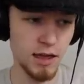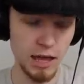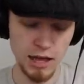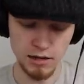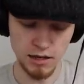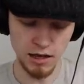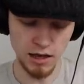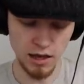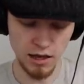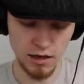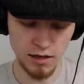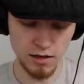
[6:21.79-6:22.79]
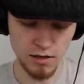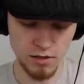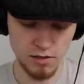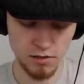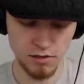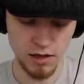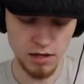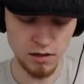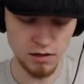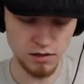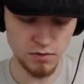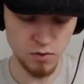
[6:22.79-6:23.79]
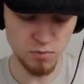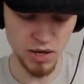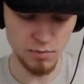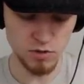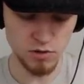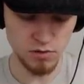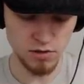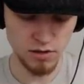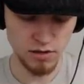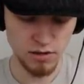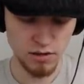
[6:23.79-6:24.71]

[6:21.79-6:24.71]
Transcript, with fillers: It is! Hey look, are those bombchus?